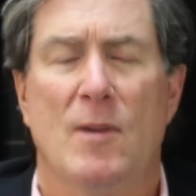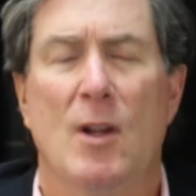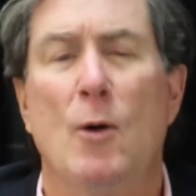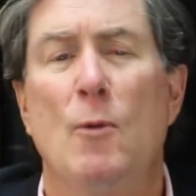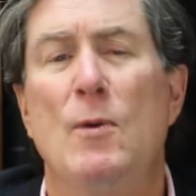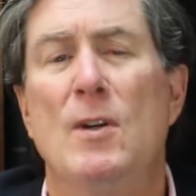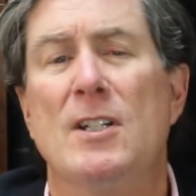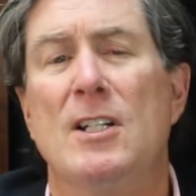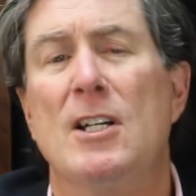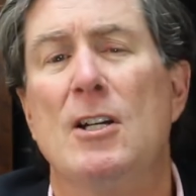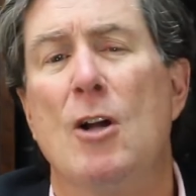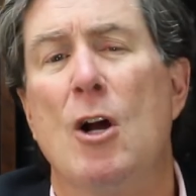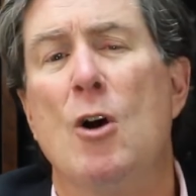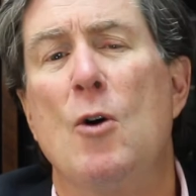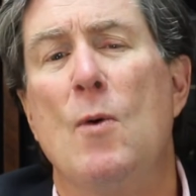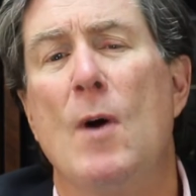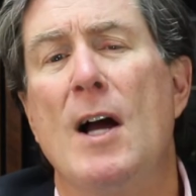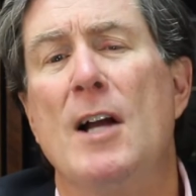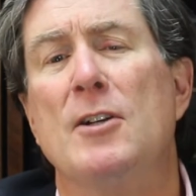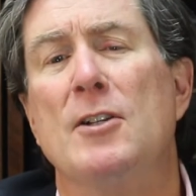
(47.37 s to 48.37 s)
A recent
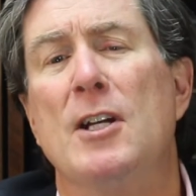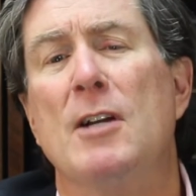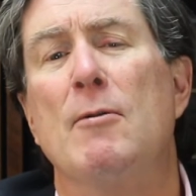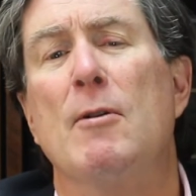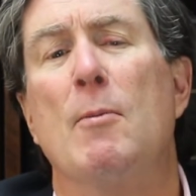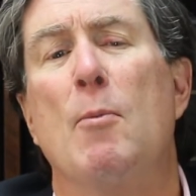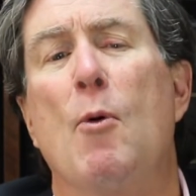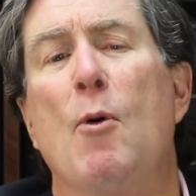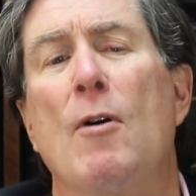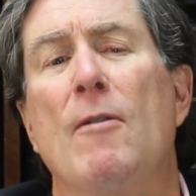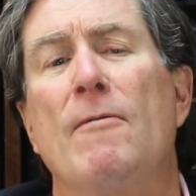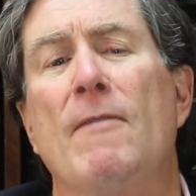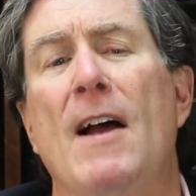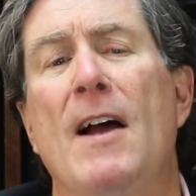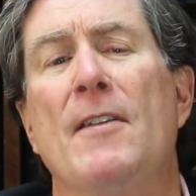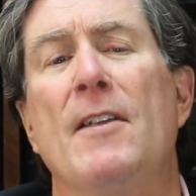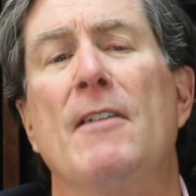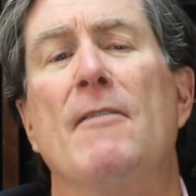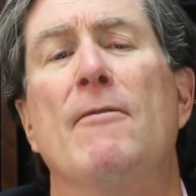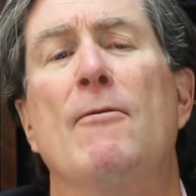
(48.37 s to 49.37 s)
OIG report
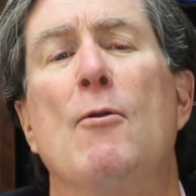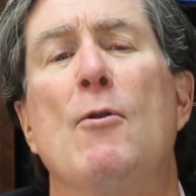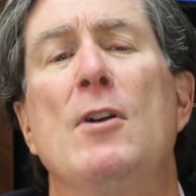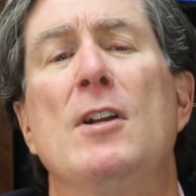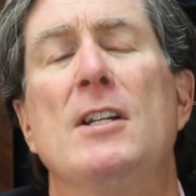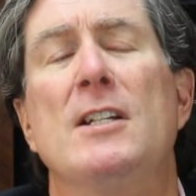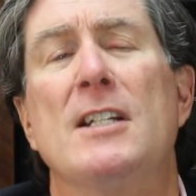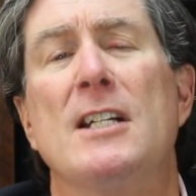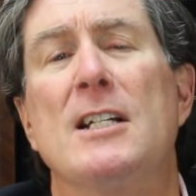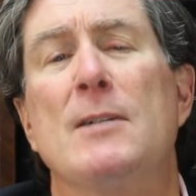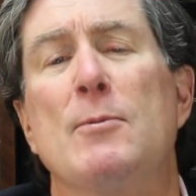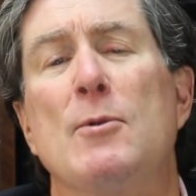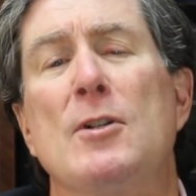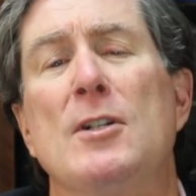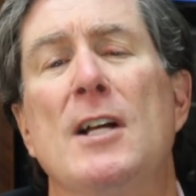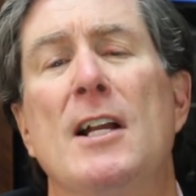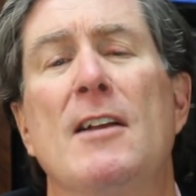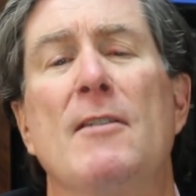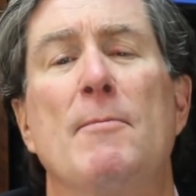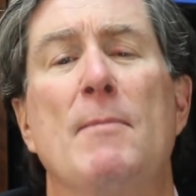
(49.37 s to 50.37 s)
found that 46%
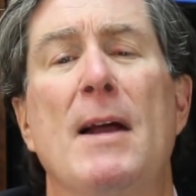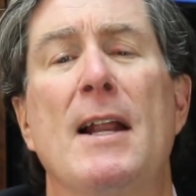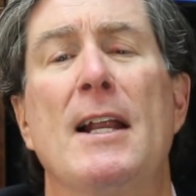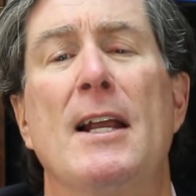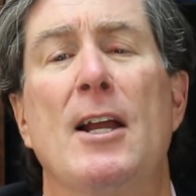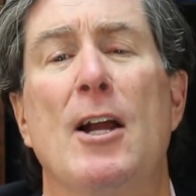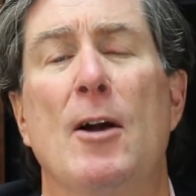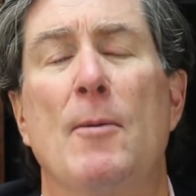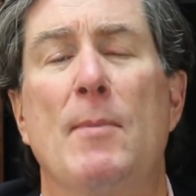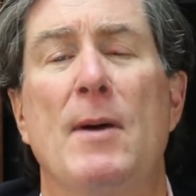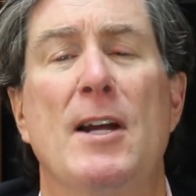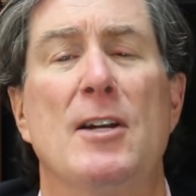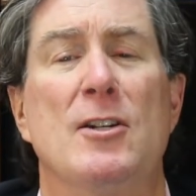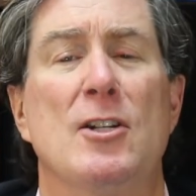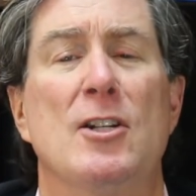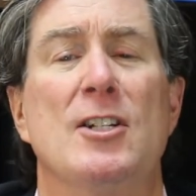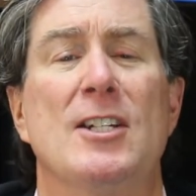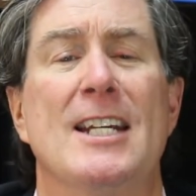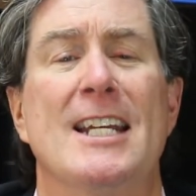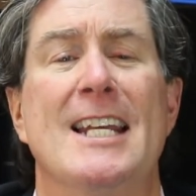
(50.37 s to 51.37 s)
of Medicare
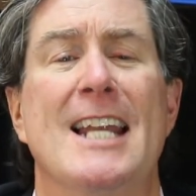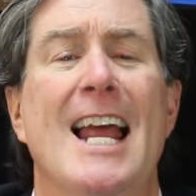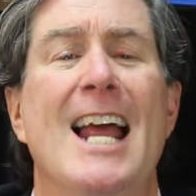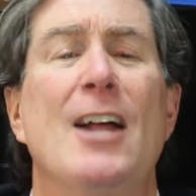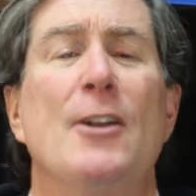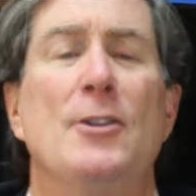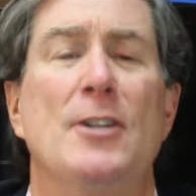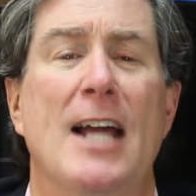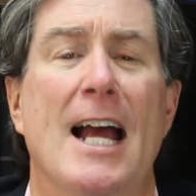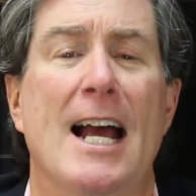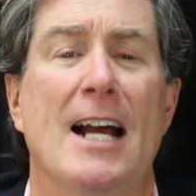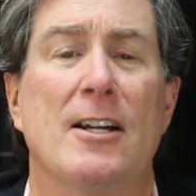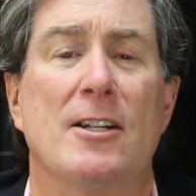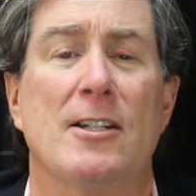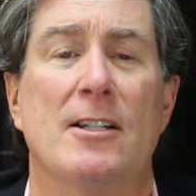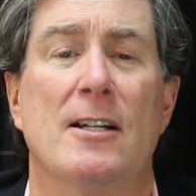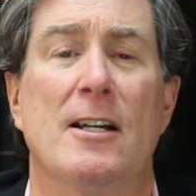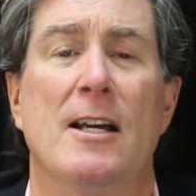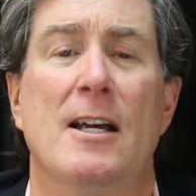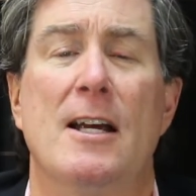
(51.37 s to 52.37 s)
patients in
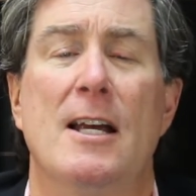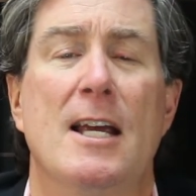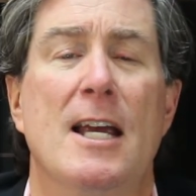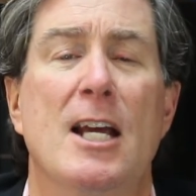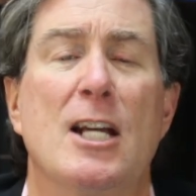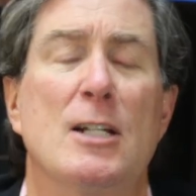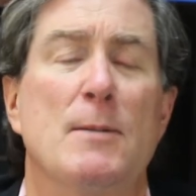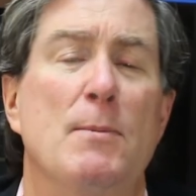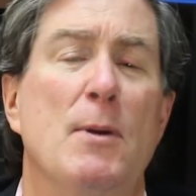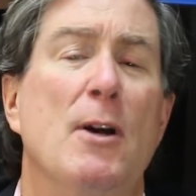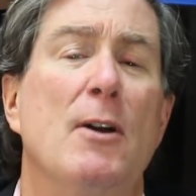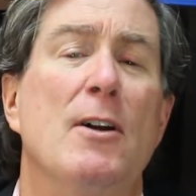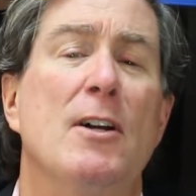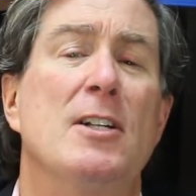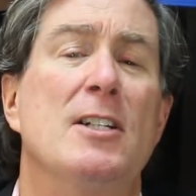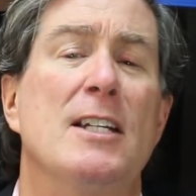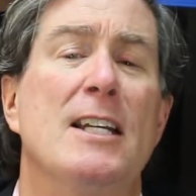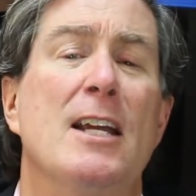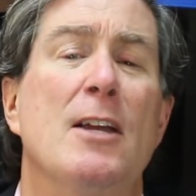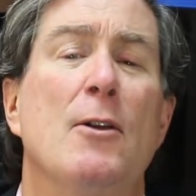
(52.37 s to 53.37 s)
LTACs
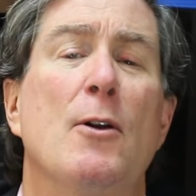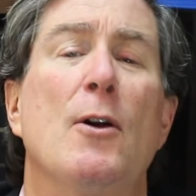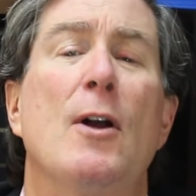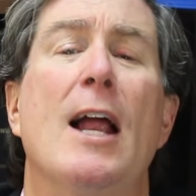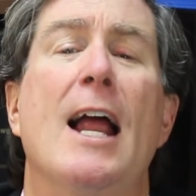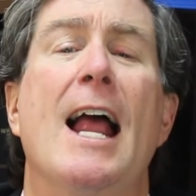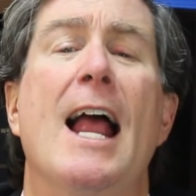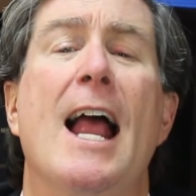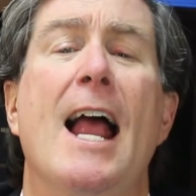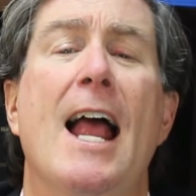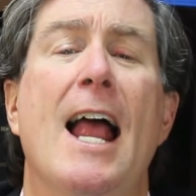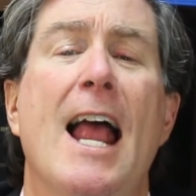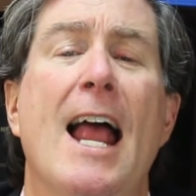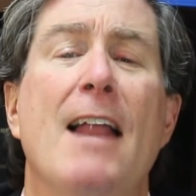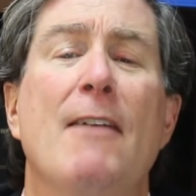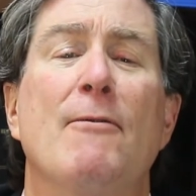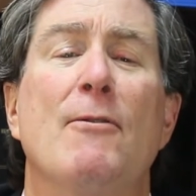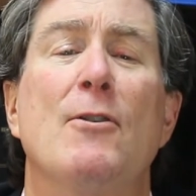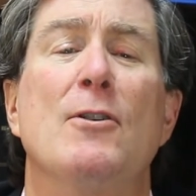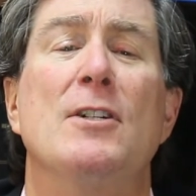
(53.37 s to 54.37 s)
experienced either
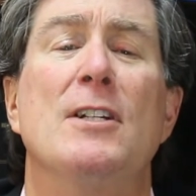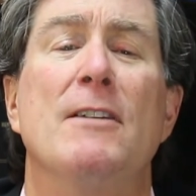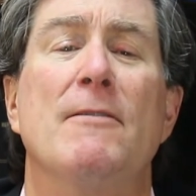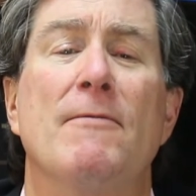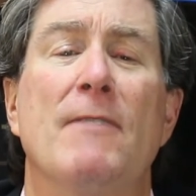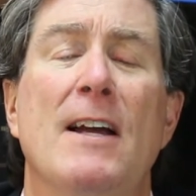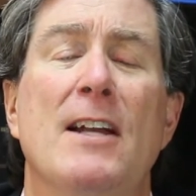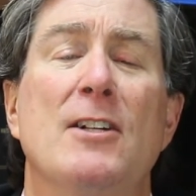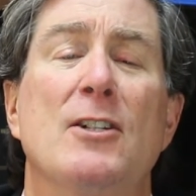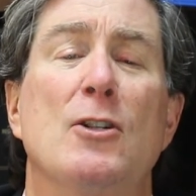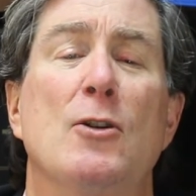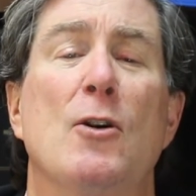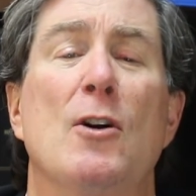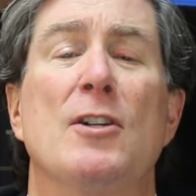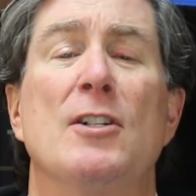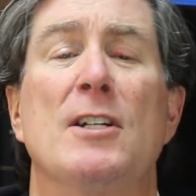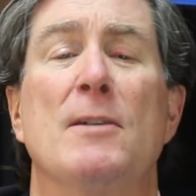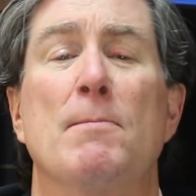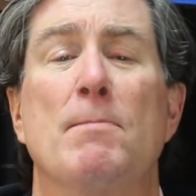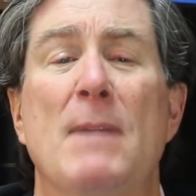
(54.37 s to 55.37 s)
adverse events
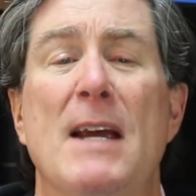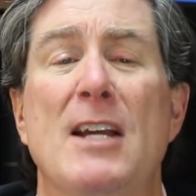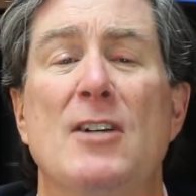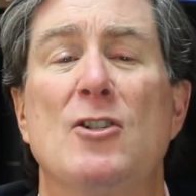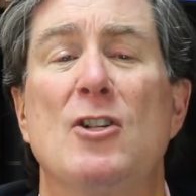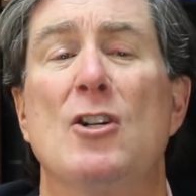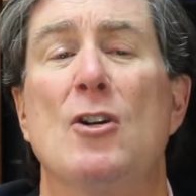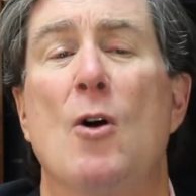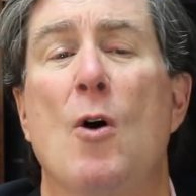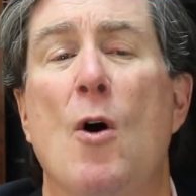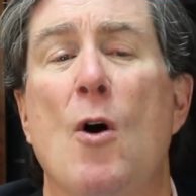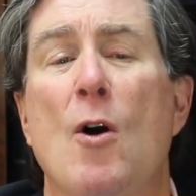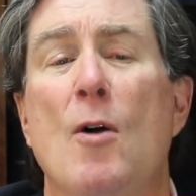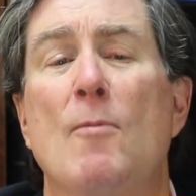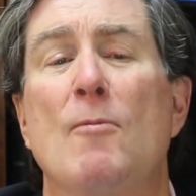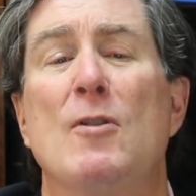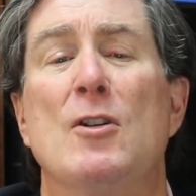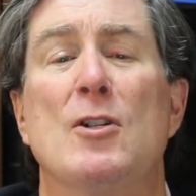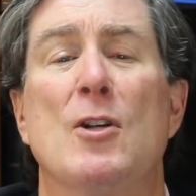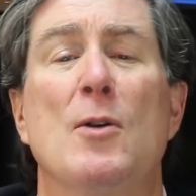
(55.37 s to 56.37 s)
causing patient
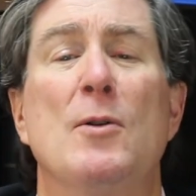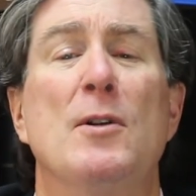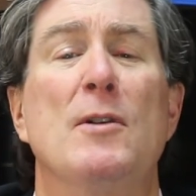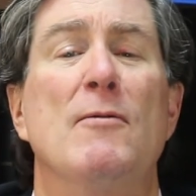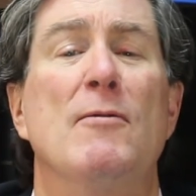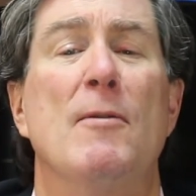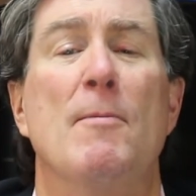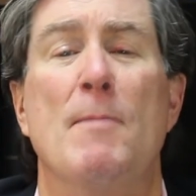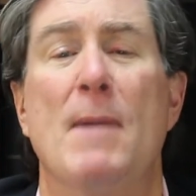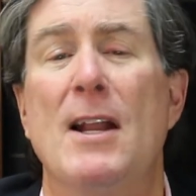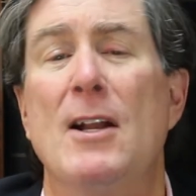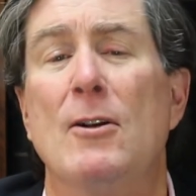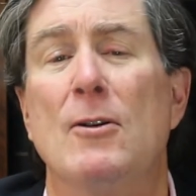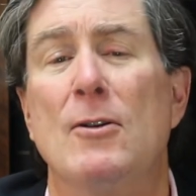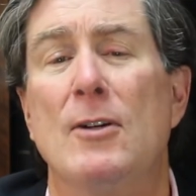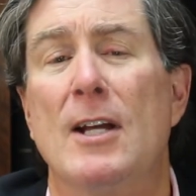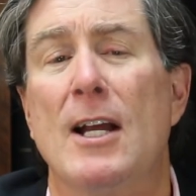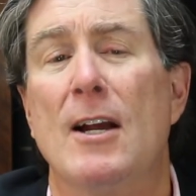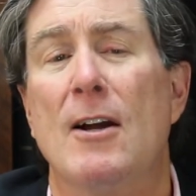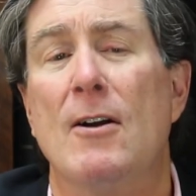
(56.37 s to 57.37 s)
harm resulting from
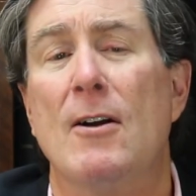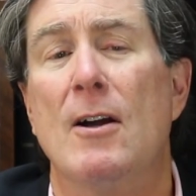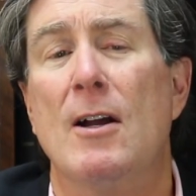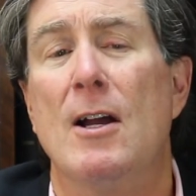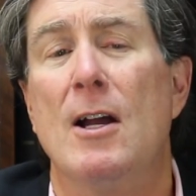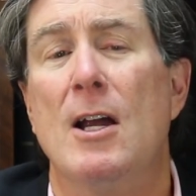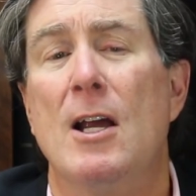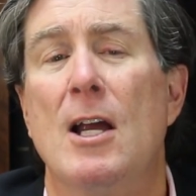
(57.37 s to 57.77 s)
medical care